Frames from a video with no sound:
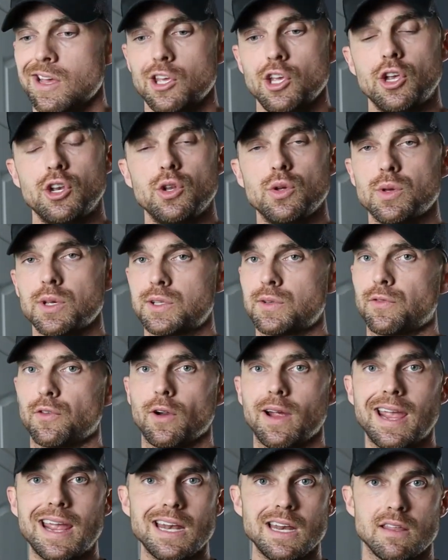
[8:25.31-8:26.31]
You can do this
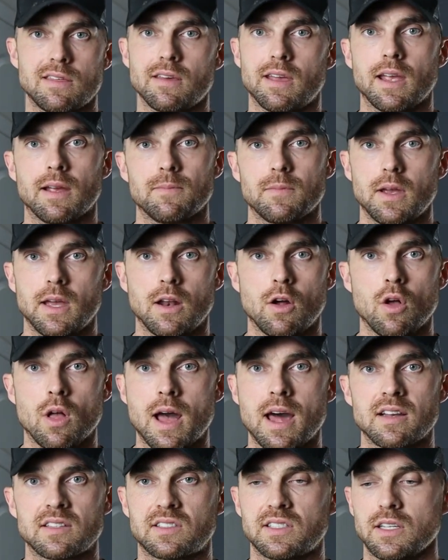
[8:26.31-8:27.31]
for anything, in all
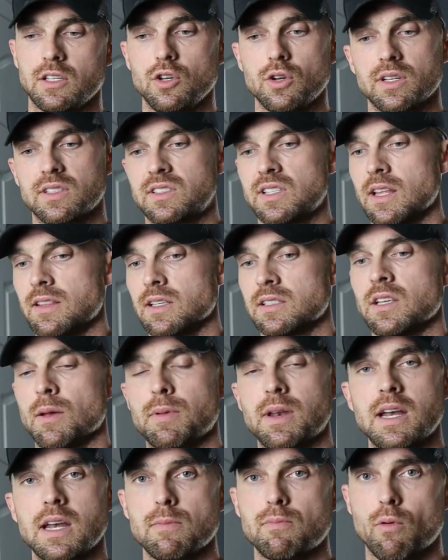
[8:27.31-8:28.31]
honesty. You could set this
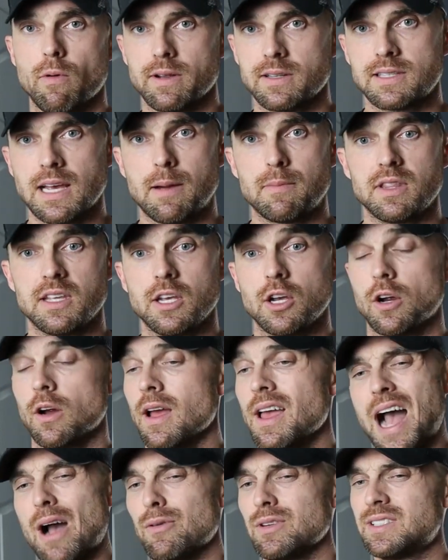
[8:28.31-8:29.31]
up at any point in time in the
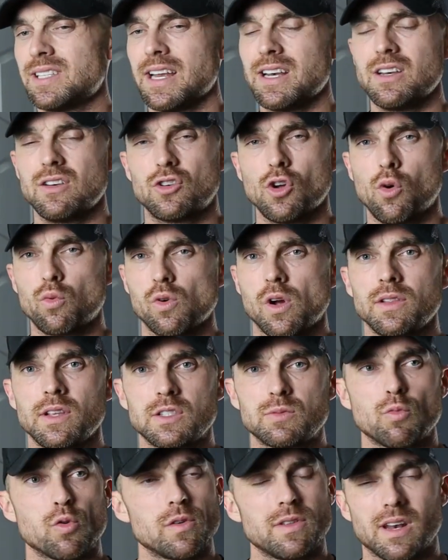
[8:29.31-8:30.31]
year. I would say don't run
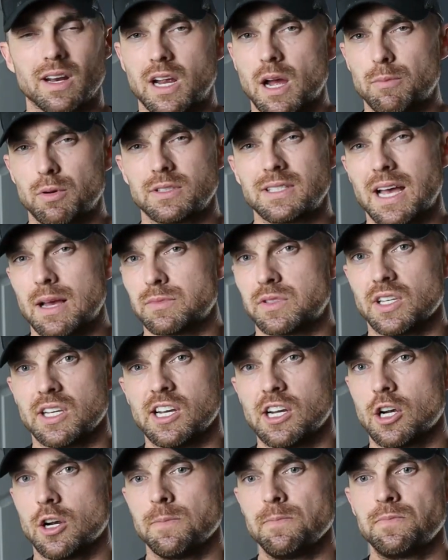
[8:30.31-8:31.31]
this more than a couple times a
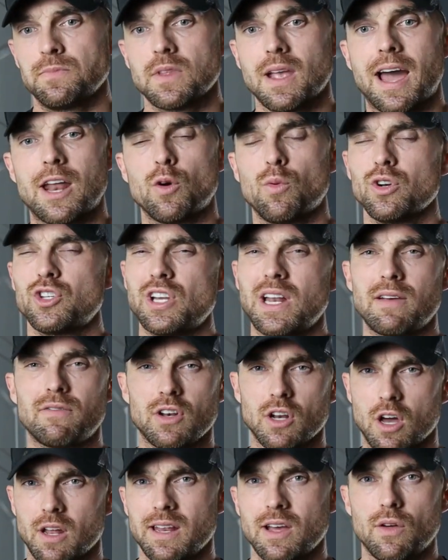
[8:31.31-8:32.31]
year. I don't want you to
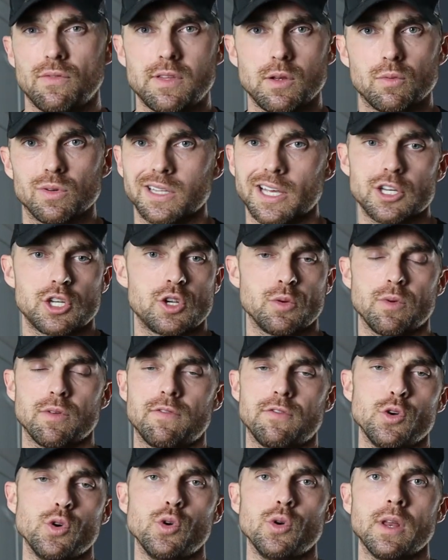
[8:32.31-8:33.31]
have an unhealthy relationship
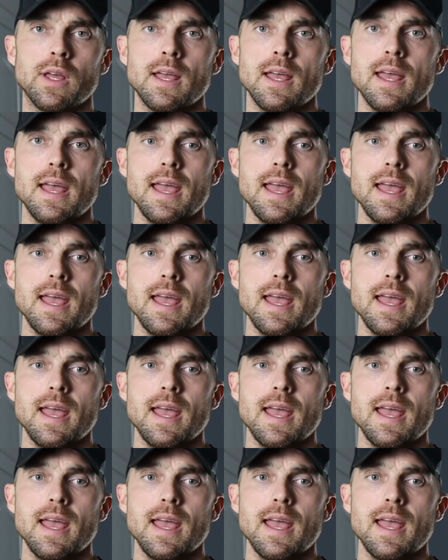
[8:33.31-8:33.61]
with food.